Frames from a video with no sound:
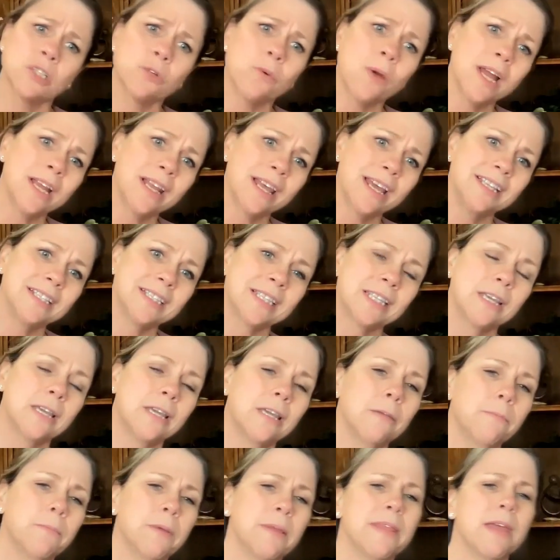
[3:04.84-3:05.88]
twilight
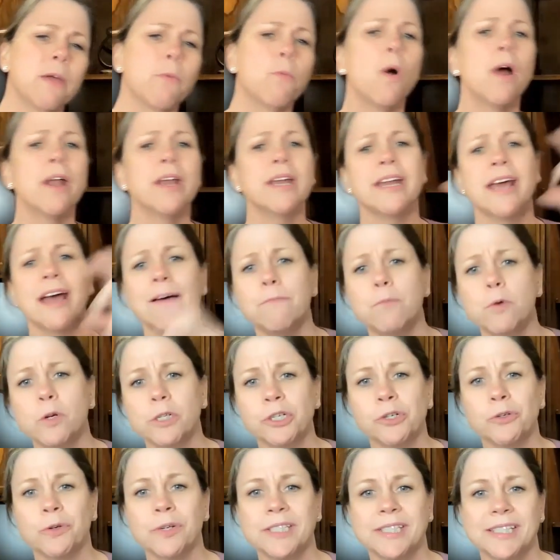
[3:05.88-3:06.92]
sleep and they wanted to have more
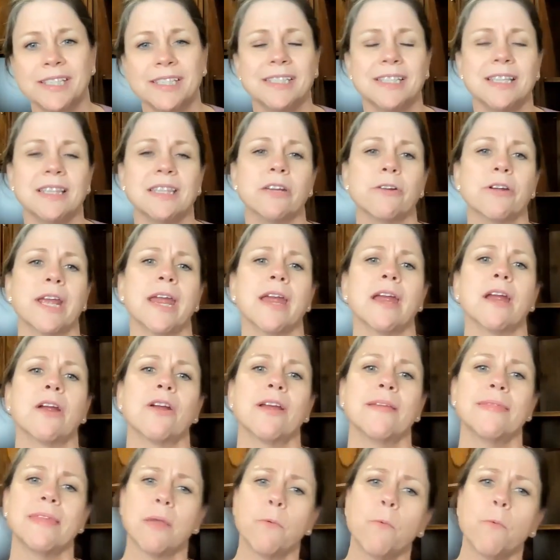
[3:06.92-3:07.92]
choices in their care and they